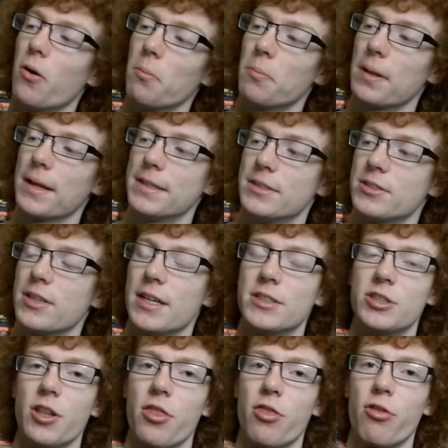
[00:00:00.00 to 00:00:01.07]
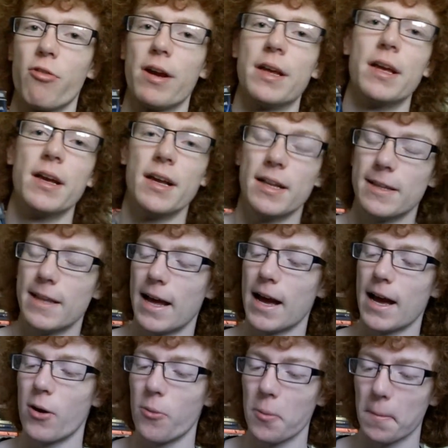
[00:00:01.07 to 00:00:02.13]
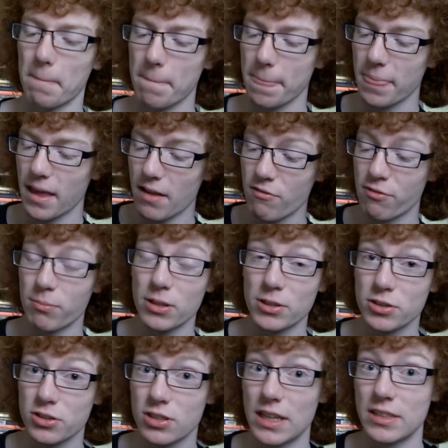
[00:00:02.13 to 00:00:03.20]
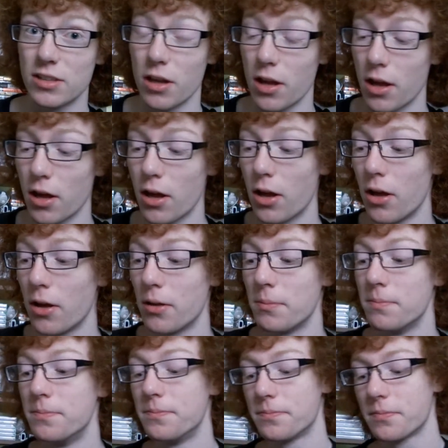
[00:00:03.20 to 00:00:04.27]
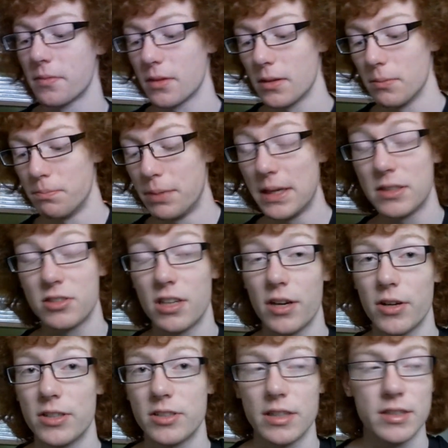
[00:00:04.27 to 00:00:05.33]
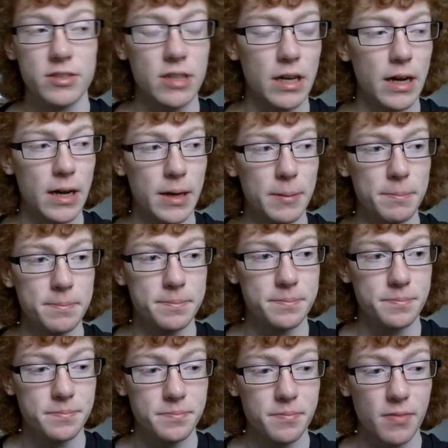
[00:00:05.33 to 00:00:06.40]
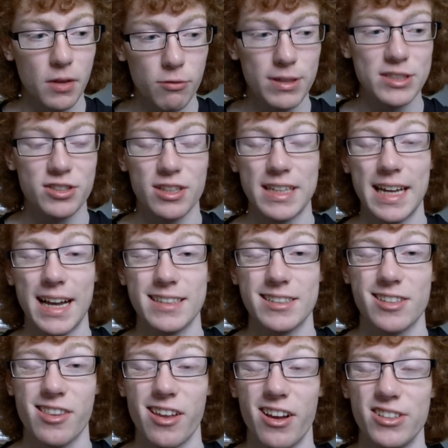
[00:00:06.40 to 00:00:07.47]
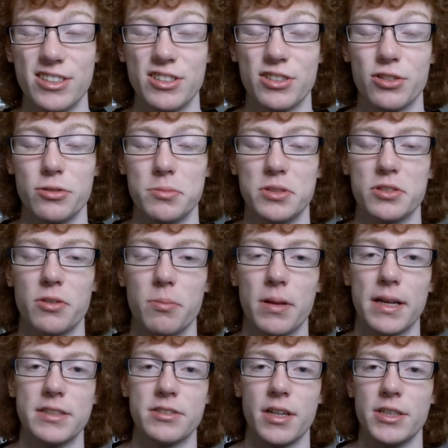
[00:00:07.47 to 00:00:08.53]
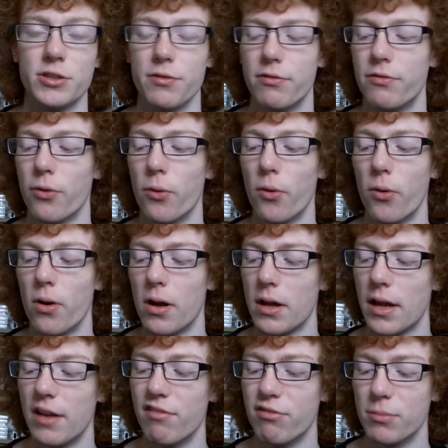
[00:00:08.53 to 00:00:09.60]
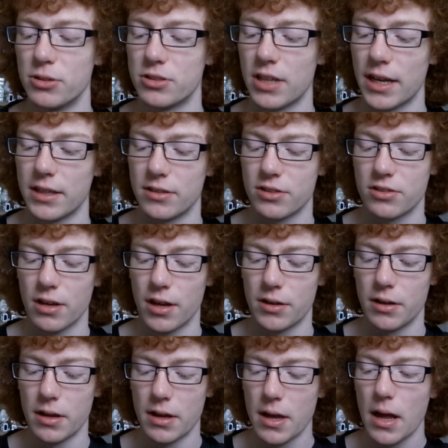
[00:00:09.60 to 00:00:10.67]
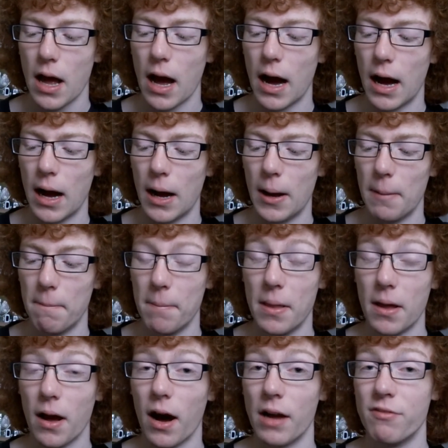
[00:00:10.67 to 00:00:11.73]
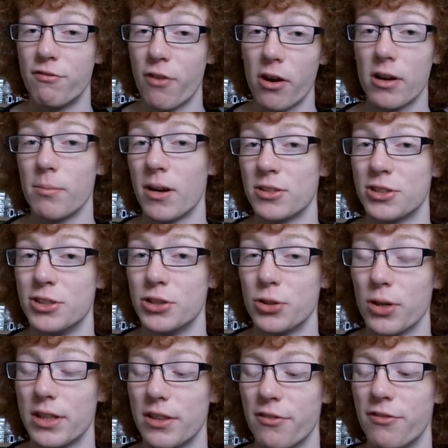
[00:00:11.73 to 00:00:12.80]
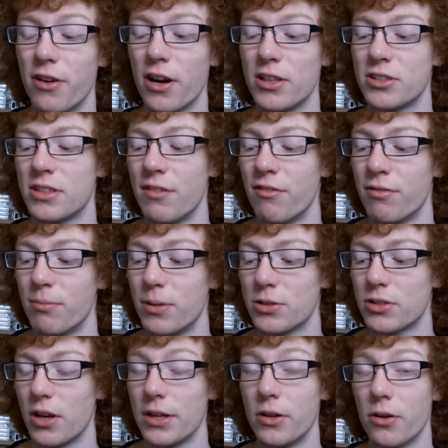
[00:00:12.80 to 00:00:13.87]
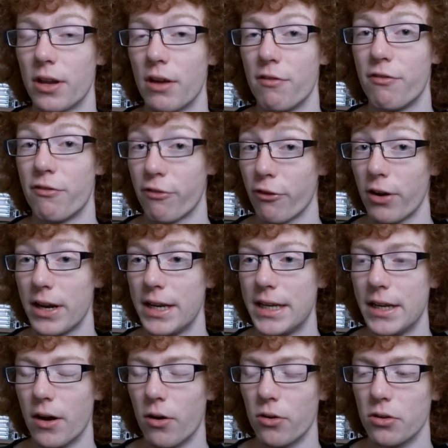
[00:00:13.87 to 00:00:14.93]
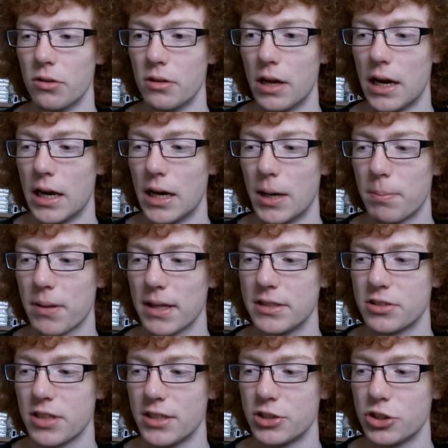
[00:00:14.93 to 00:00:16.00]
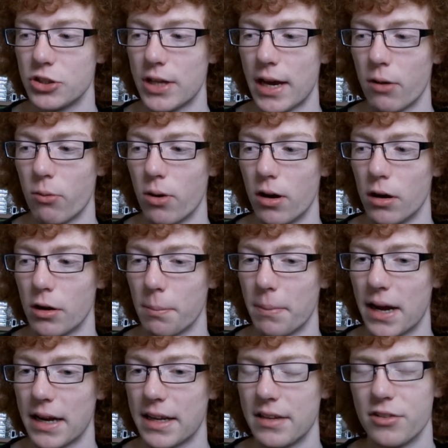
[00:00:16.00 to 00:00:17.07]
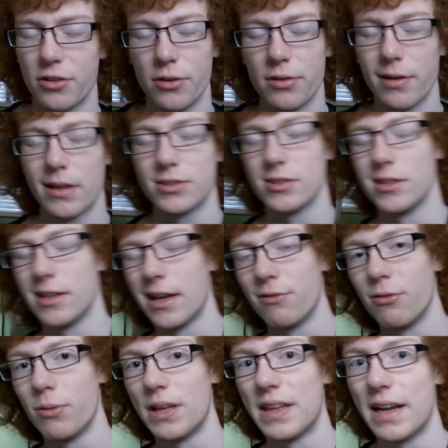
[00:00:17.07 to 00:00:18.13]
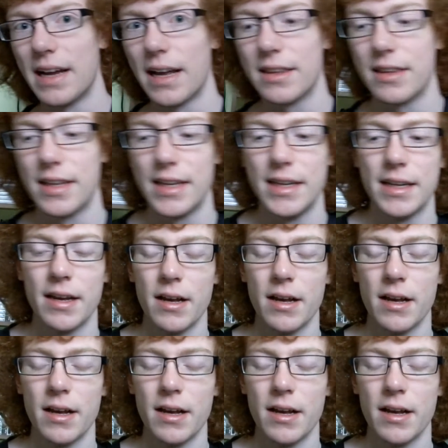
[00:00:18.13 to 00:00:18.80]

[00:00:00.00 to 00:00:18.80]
on PlayStation 3. Now, Infamous is a big series. It's recently had its third installment on PlayStation 4, Infamous Second Son. I very much enjoyed the first Infamous. I got it free on PlayStation Network back in 2011 when they had the